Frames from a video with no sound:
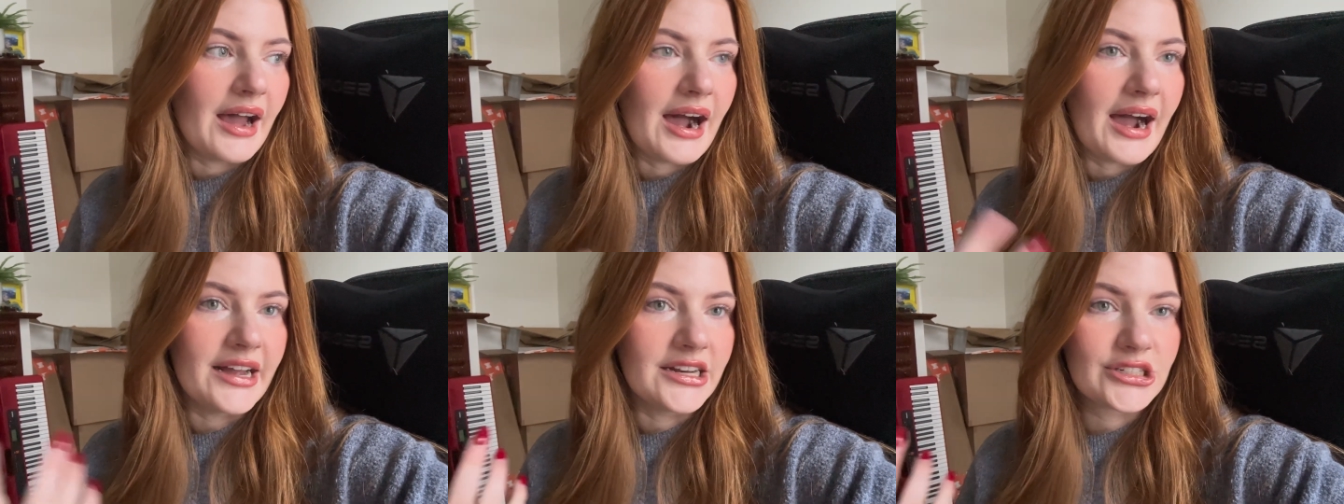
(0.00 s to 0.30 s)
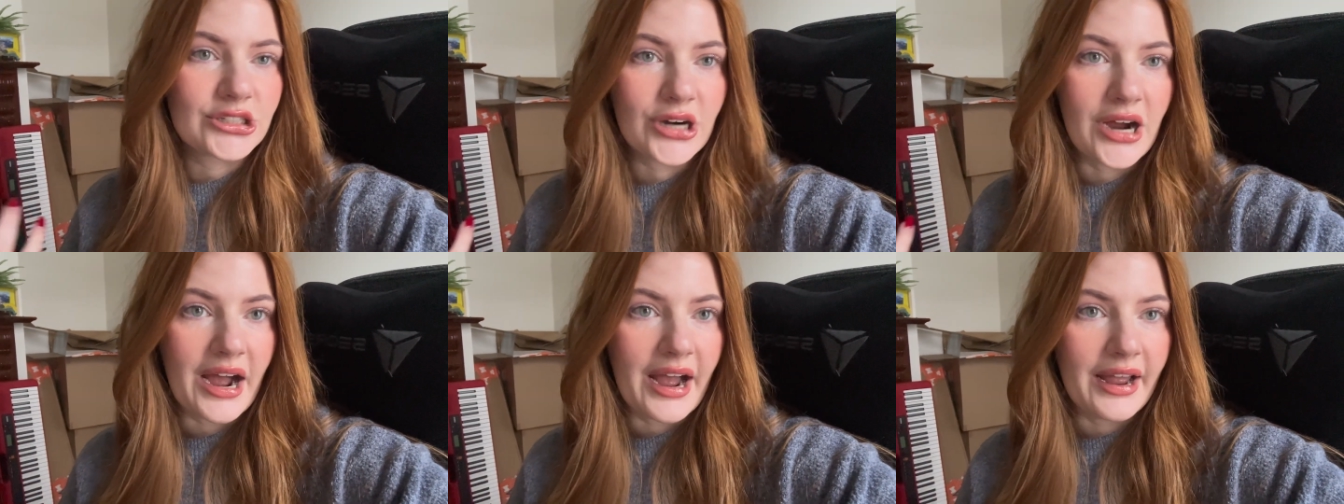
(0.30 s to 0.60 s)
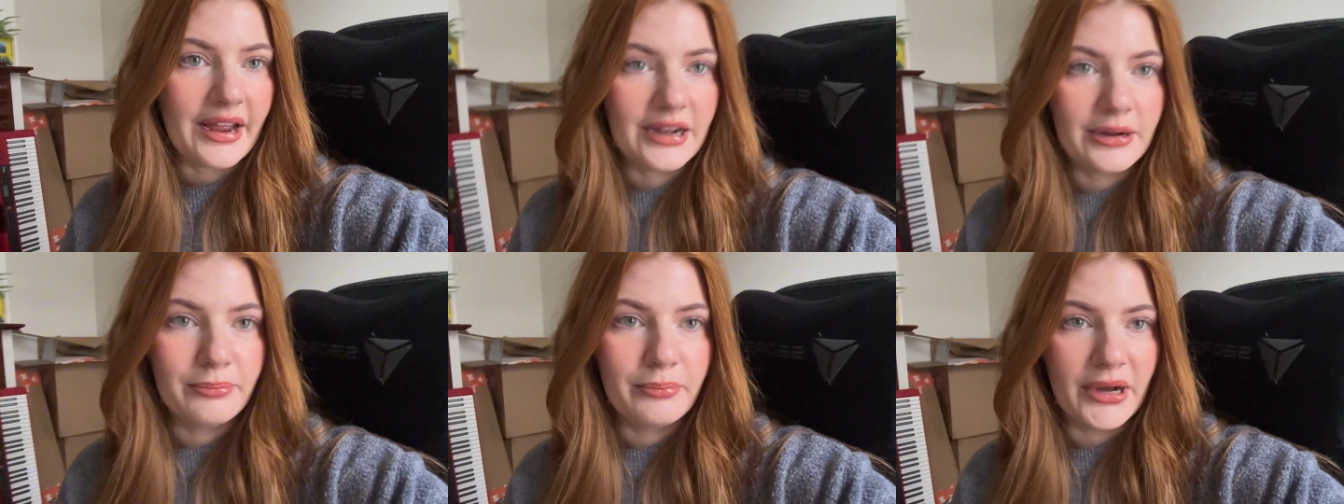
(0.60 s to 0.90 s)
I try
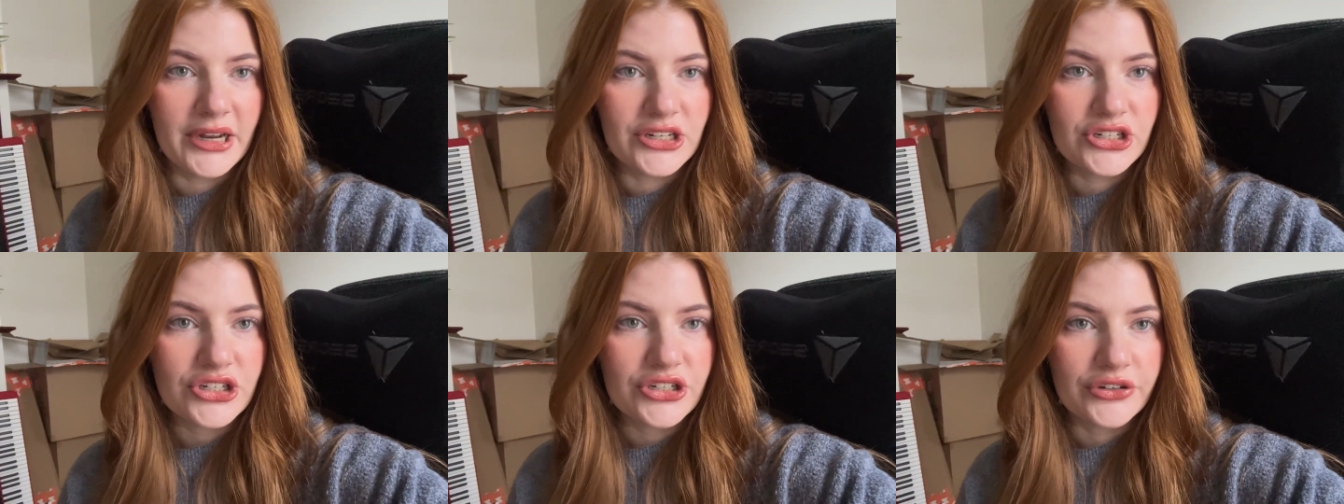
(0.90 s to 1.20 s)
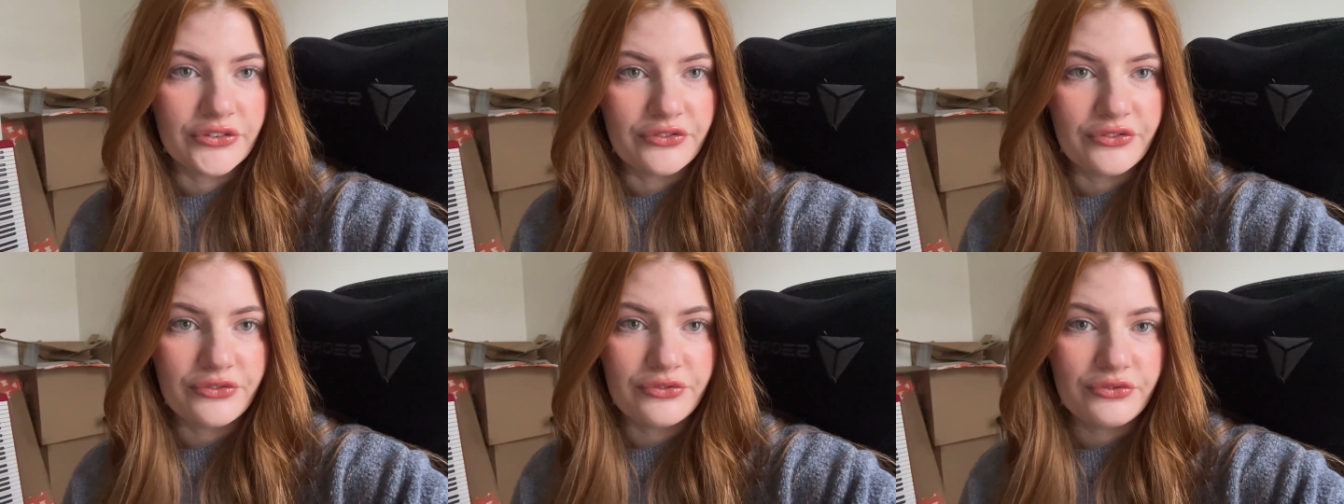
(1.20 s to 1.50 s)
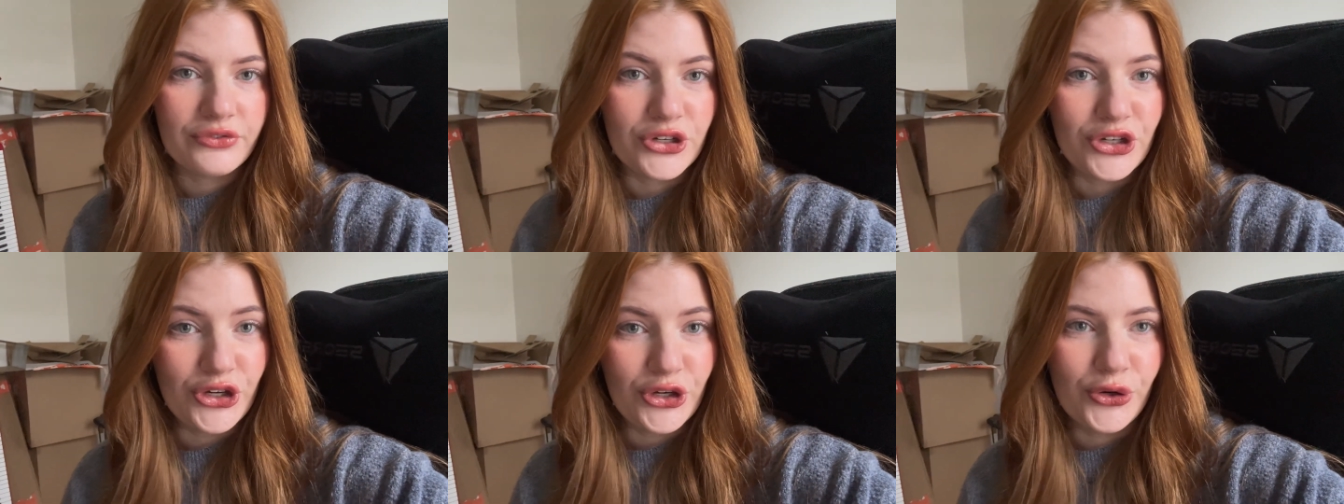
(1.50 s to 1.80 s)
a bunch of
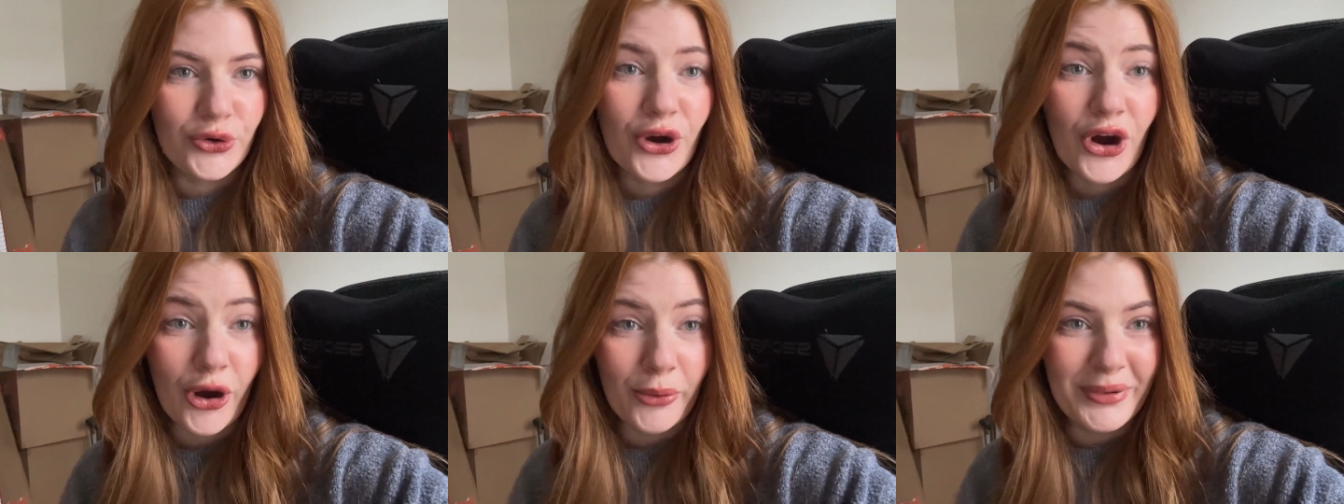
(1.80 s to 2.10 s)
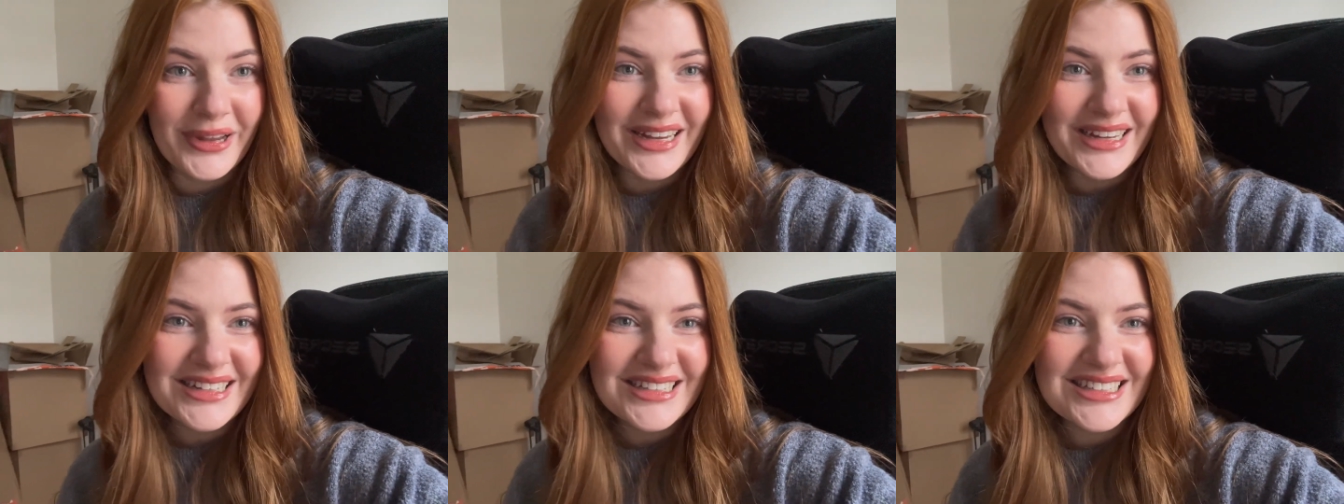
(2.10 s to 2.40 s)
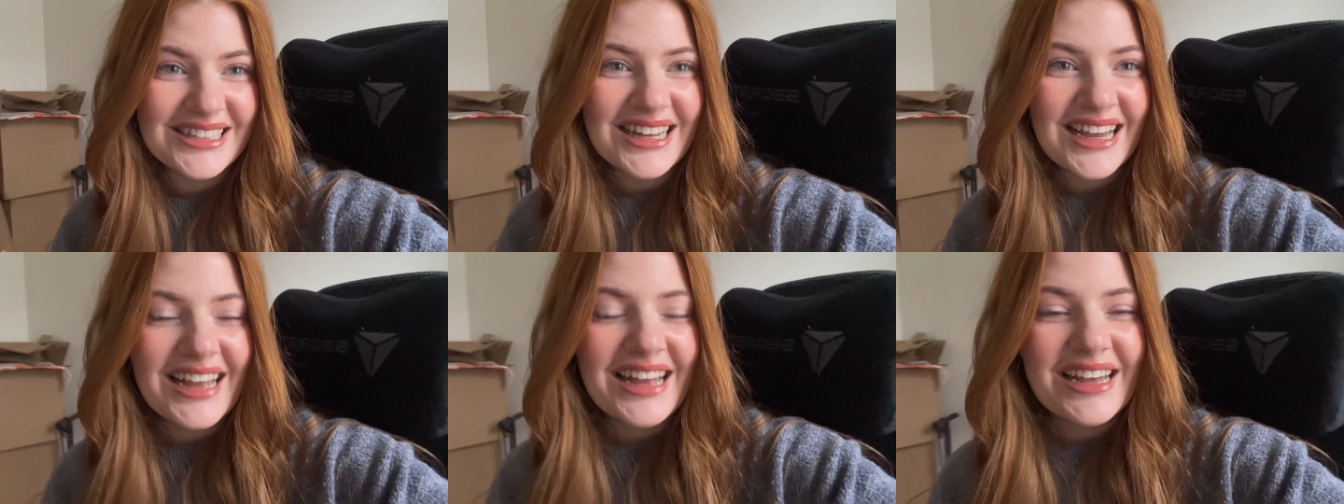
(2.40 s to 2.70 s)
new hobbies